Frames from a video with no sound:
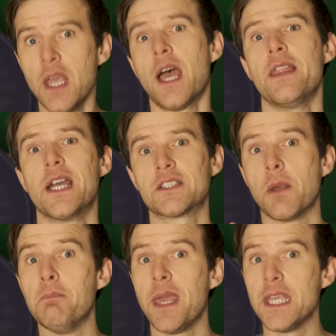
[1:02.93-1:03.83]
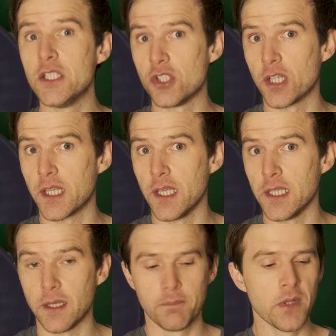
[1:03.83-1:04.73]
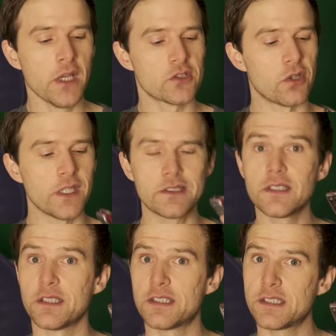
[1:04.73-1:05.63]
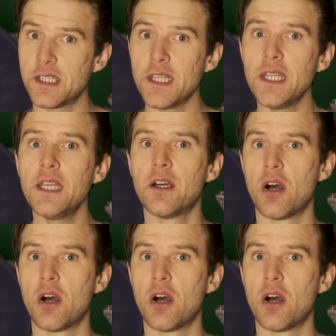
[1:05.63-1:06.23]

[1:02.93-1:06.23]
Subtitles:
And that's a major key. So this is a C